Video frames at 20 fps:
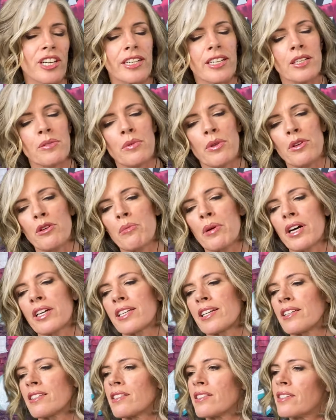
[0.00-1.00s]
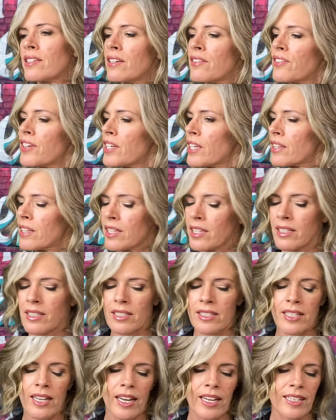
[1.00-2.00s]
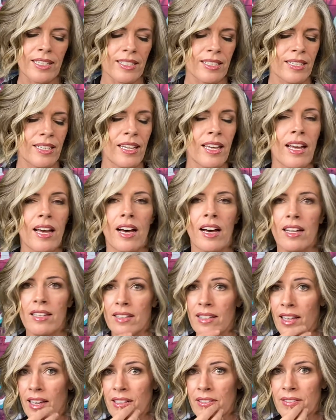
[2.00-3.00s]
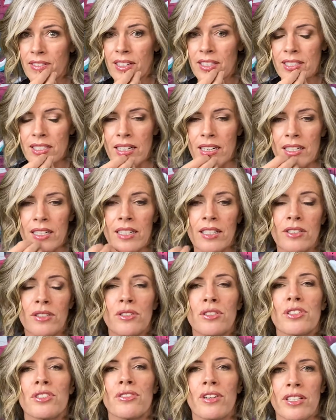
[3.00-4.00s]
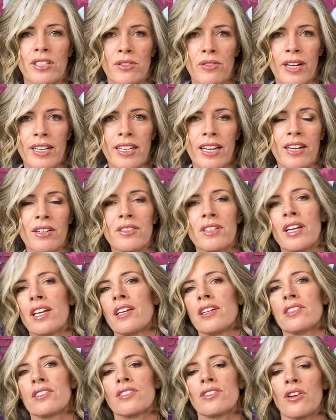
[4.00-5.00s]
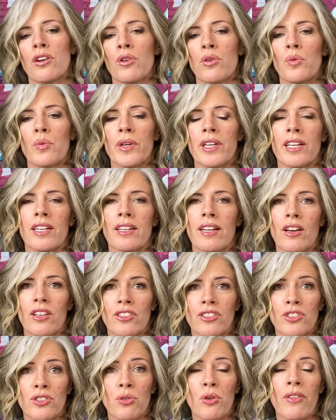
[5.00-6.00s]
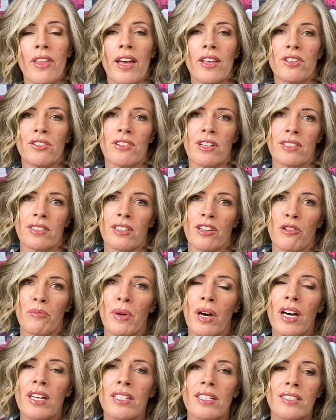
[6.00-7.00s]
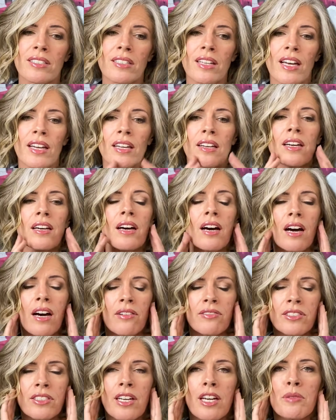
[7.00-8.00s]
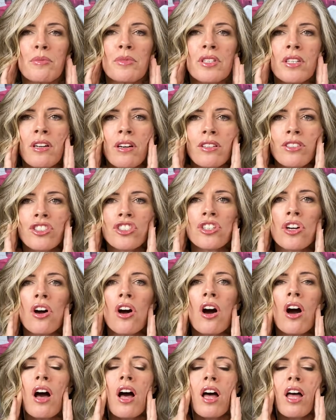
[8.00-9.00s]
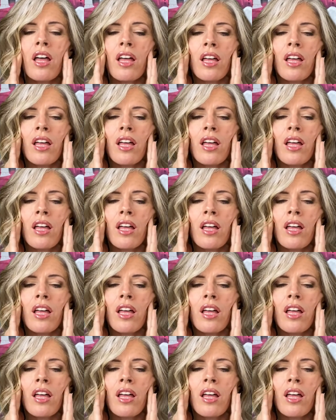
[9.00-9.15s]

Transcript: in with your body and see if anything is tight. A lot of us are under stress right now, so we can store that stress in our bodies, like oftentimes in our jaw.